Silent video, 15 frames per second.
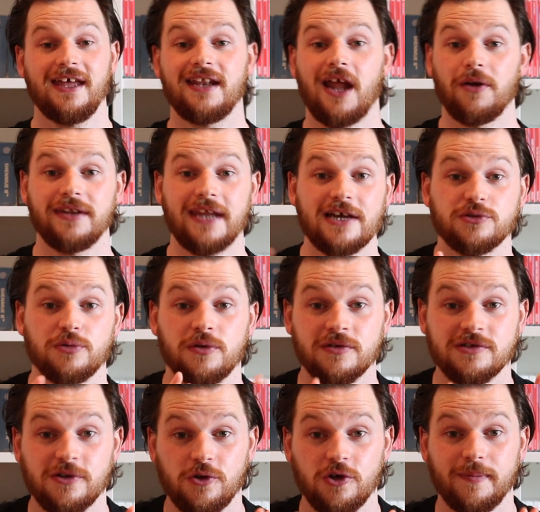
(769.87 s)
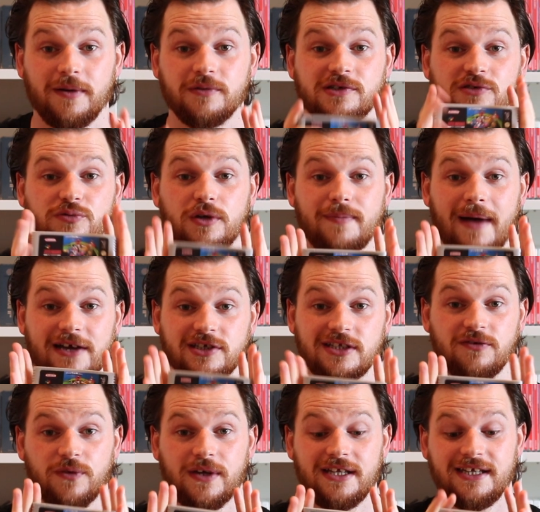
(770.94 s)
Now, the next one to talk about is one I'm
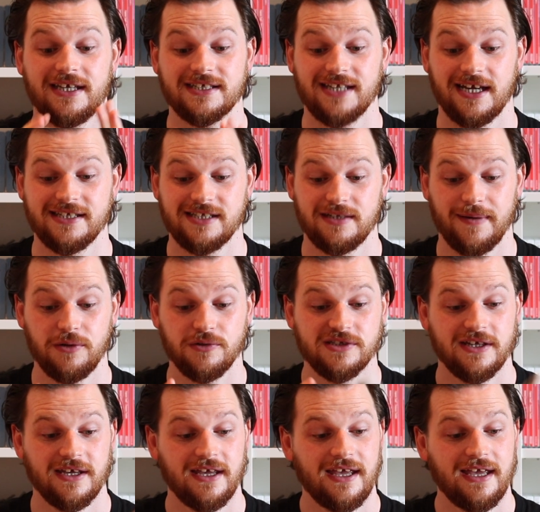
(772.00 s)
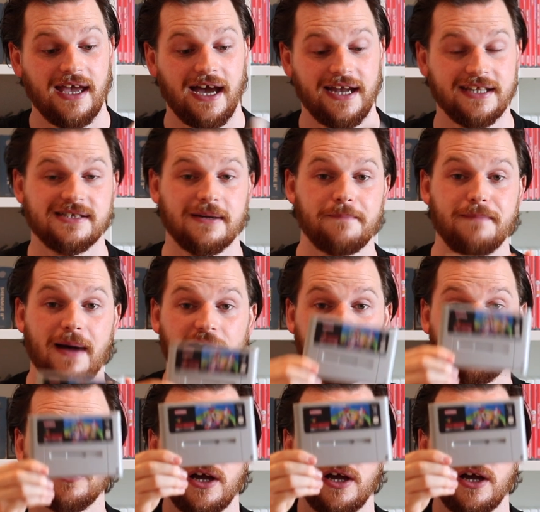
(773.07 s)
actually really excited about, and it's Mario